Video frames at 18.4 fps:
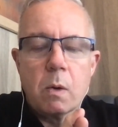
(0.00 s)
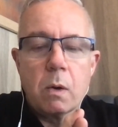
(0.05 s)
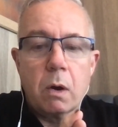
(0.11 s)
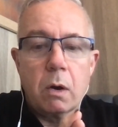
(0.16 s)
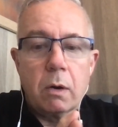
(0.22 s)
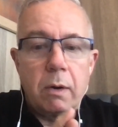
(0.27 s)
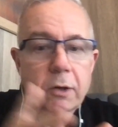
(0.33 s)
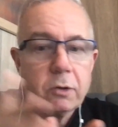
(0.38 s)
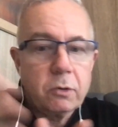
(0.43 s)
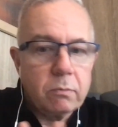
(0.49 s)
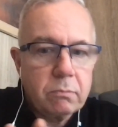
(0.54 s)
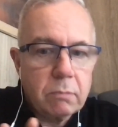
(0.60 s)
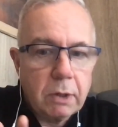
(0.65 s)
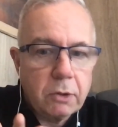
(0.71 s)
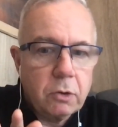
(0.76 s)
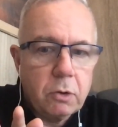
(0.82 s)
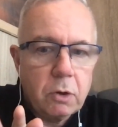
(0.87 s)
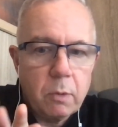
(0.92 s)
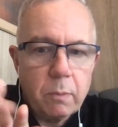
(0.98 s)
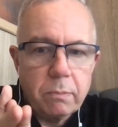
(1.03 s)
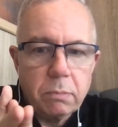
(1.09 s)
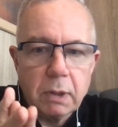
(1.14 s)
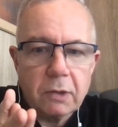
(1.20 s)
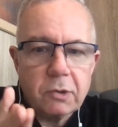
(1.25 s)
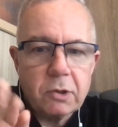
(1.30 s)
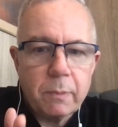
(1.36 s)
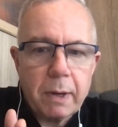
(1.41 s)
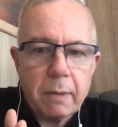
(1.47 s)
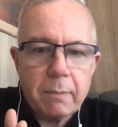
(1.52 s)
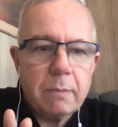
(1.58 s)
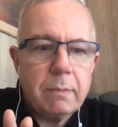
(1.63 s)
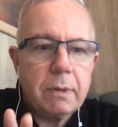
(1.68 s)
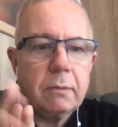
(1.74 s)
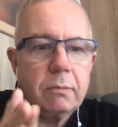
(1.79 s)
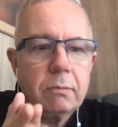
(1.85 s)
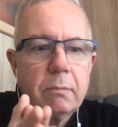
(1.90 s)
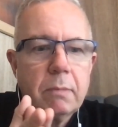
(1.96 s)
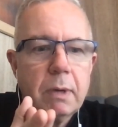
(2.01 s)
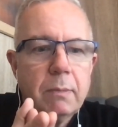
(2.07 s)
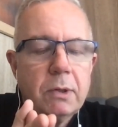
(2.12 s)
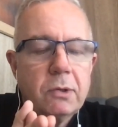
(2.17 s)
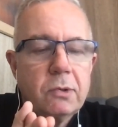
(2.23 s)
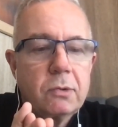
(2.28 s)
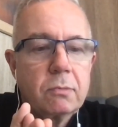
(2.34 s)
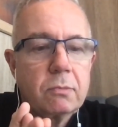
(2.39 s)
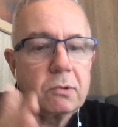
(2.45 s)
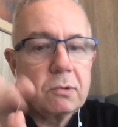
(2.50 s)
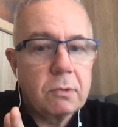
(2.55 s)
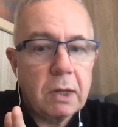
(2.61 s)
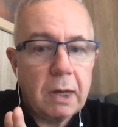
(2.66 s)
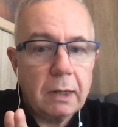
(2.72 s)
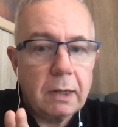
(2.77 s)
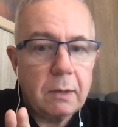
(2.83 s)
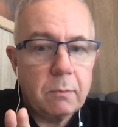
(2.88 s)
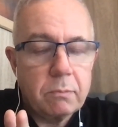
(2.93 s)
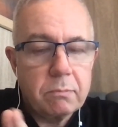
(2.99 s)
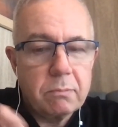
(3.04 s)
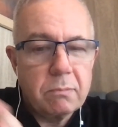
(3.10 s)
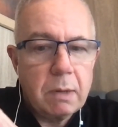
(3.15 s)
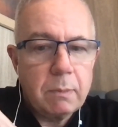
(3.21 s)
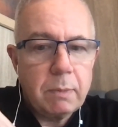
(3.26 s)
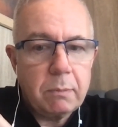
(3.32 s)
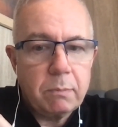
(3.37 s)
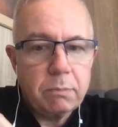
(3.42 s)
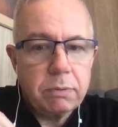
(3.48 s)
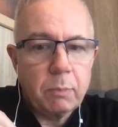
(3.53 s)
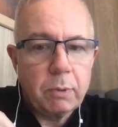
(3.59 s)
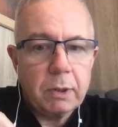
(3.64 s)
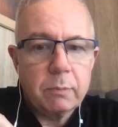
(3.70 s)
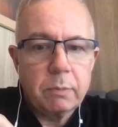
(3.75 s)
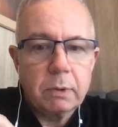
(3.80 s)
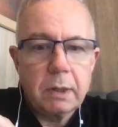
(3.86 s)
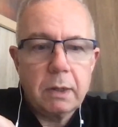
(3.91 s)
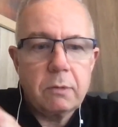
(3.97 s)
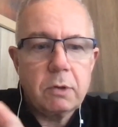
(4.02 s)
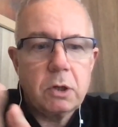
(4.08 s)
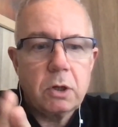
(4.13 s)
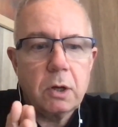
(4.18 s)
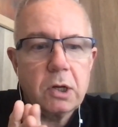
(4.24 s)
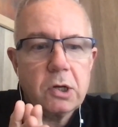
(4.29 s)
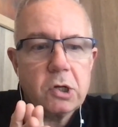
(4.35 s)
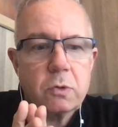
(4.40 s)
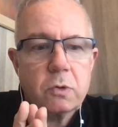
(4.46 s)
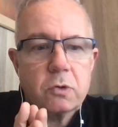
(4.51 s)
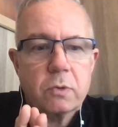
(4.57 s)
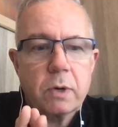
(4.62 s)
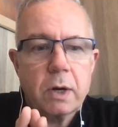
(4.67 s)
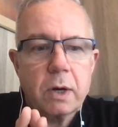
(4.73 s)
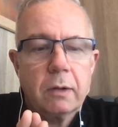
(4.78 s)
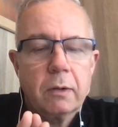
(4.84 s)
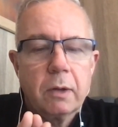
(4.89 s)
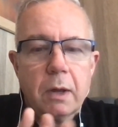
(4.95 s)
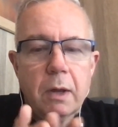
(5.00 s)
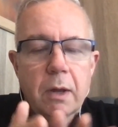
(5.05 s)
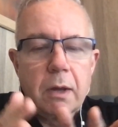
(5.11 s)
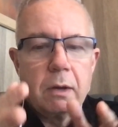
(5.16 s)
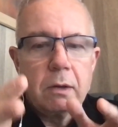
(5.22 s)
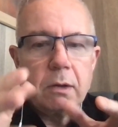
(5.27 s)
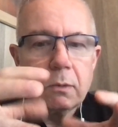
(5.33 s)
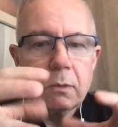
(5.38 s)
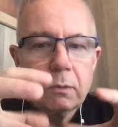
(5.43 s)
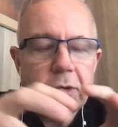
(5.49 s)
or I don't know less about maybe slightly maybe applicable in Asia as well. They're